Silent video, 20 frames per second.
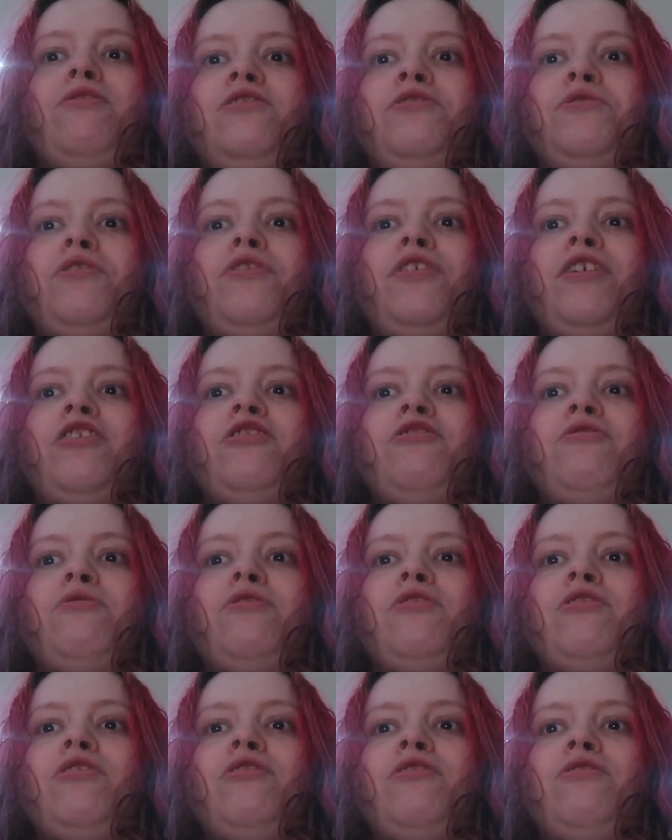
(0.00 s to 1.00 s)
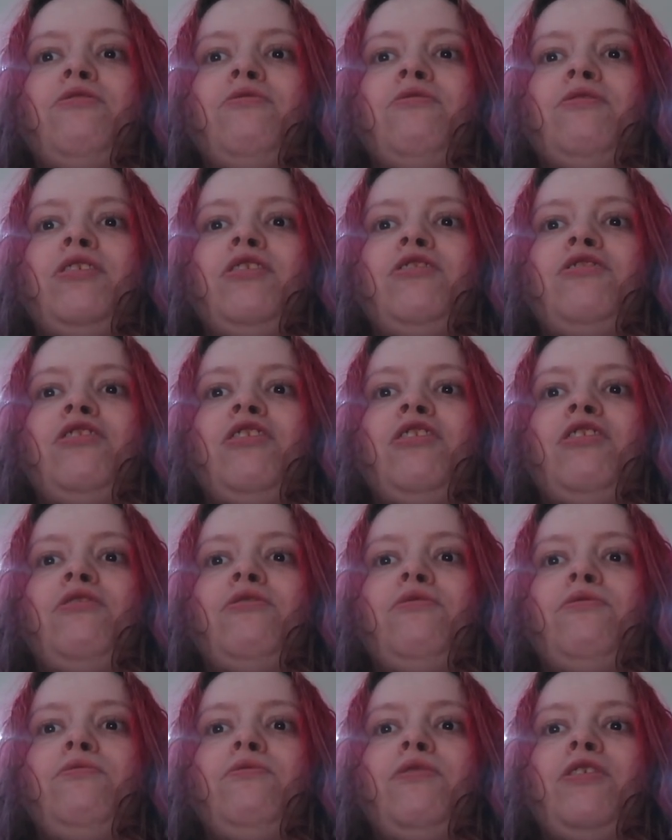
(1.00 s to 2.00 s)
Doing things you wouldn't normally
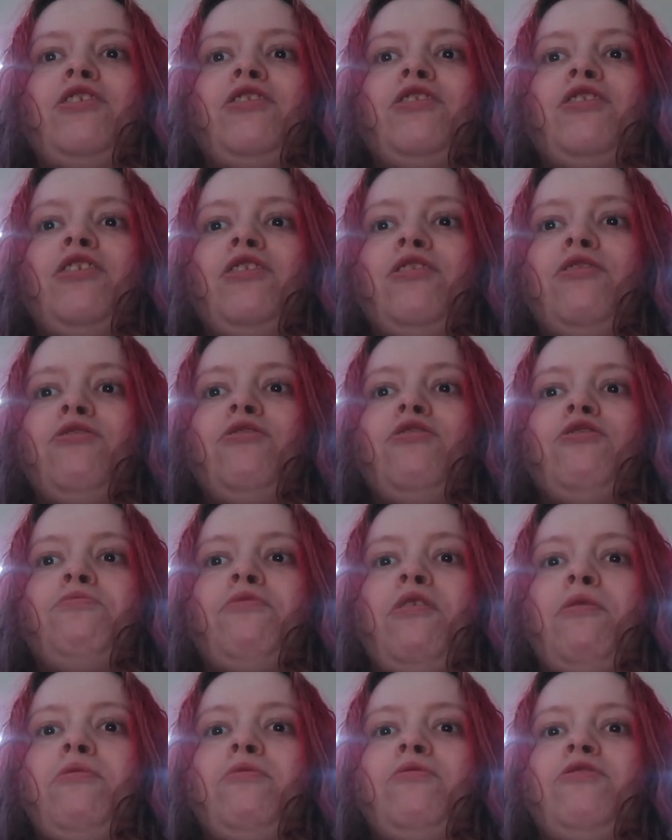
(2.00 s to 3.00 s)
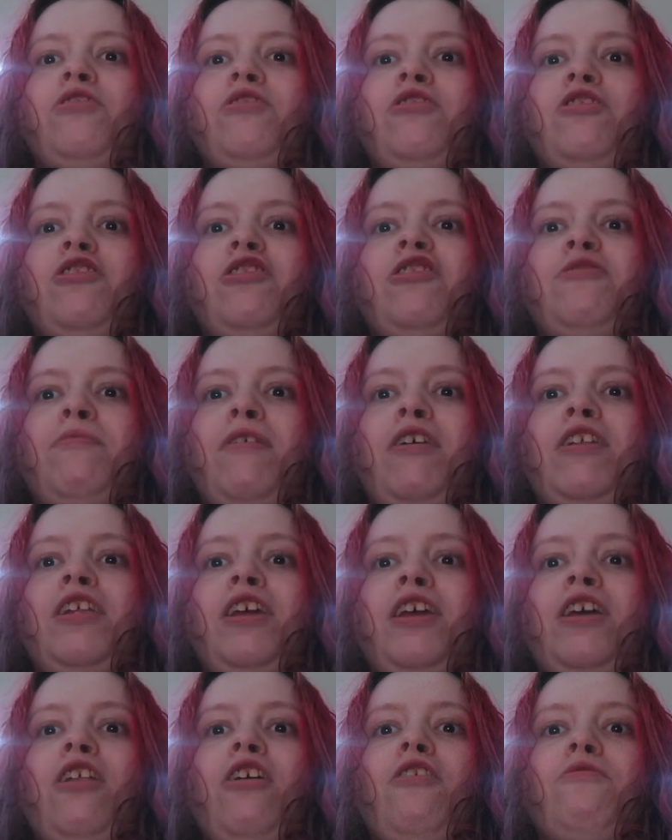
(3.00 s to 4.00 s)
do which can cause problems, such as
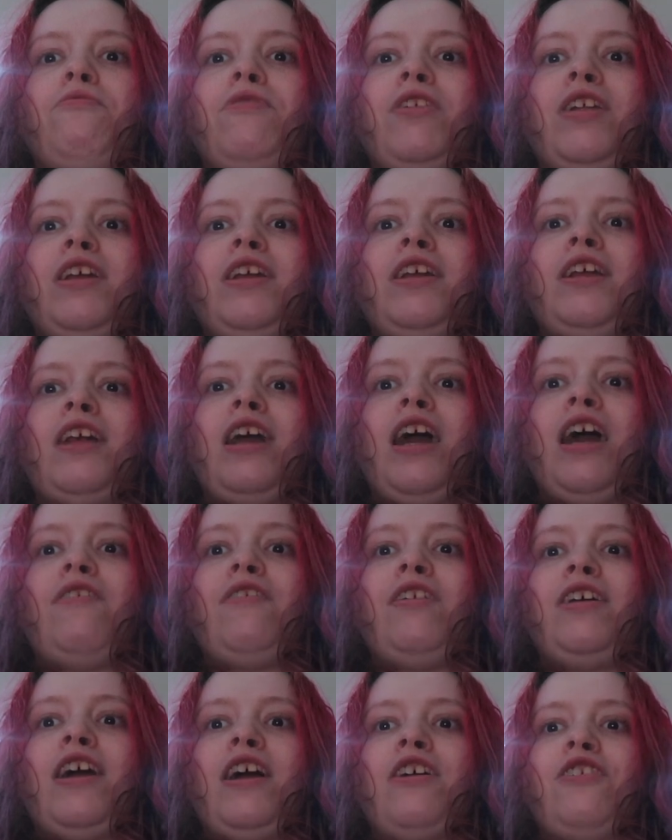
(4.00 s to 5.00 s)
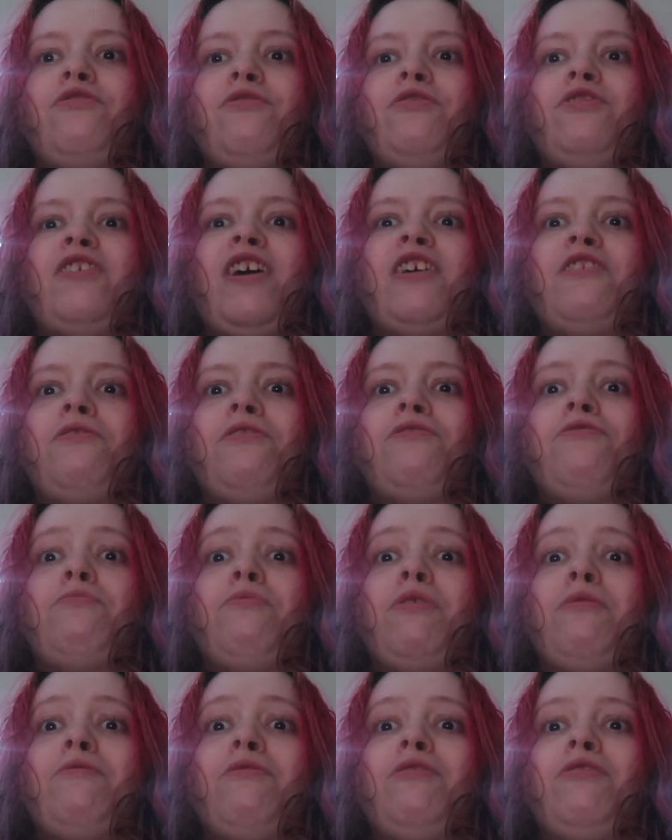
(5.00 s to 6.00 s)
spending a lot of money, having casual sex with
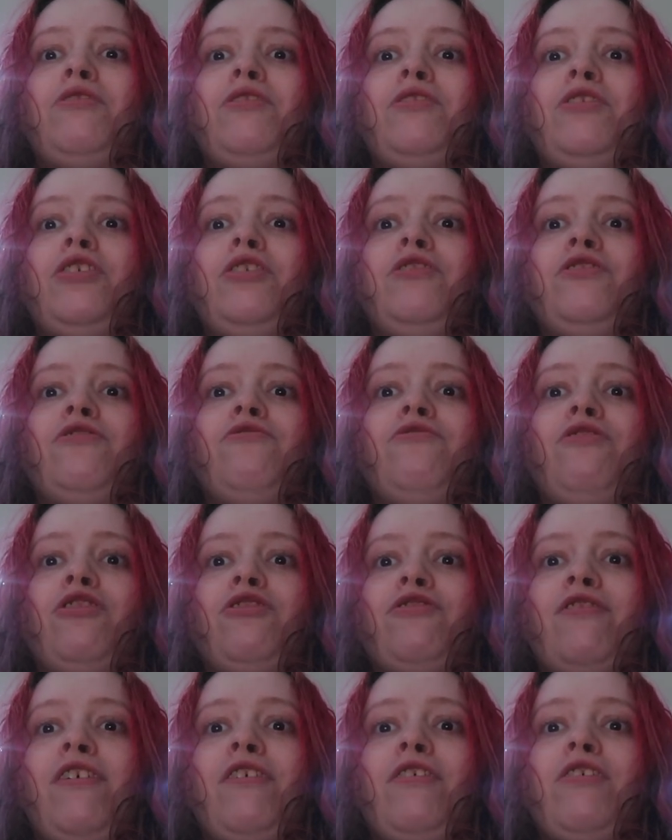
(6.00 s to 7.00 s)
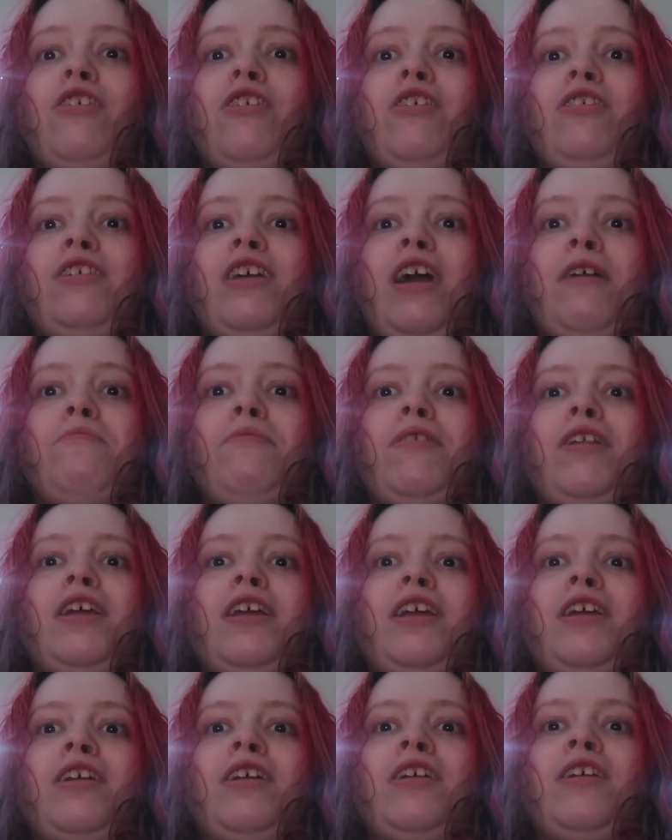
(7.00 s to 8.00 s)
different people, using drugs or alcohol,
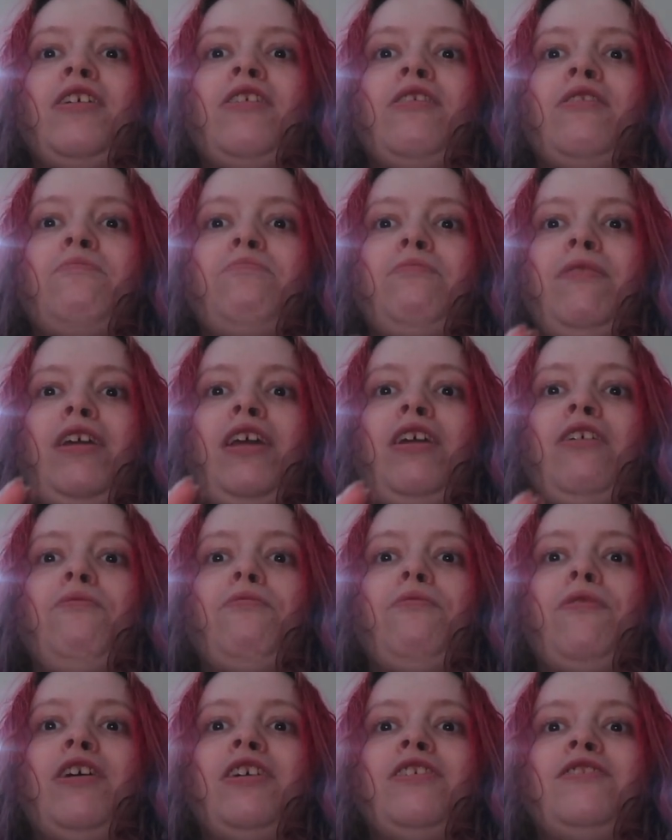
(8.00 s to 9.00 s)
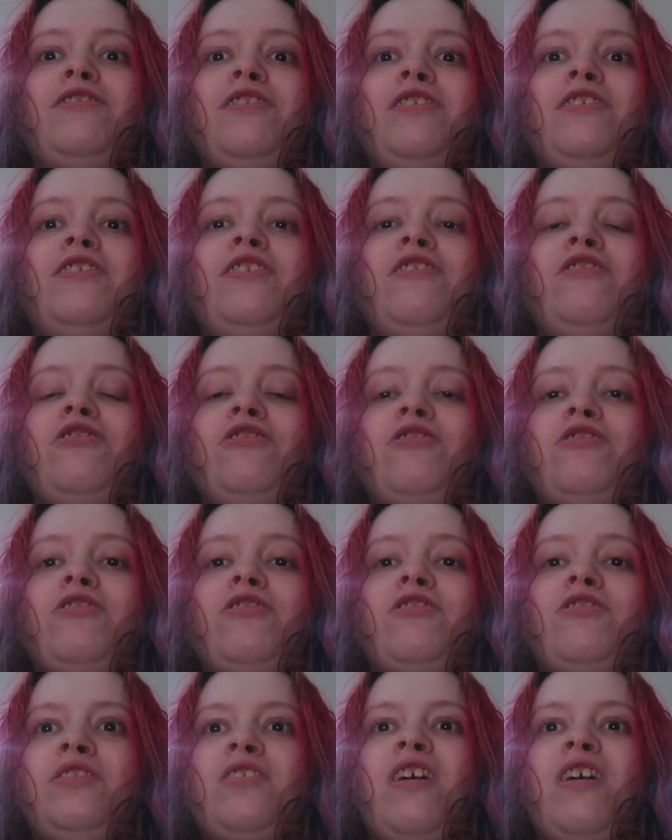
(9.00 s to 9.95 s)
gambling, making unwise decisions.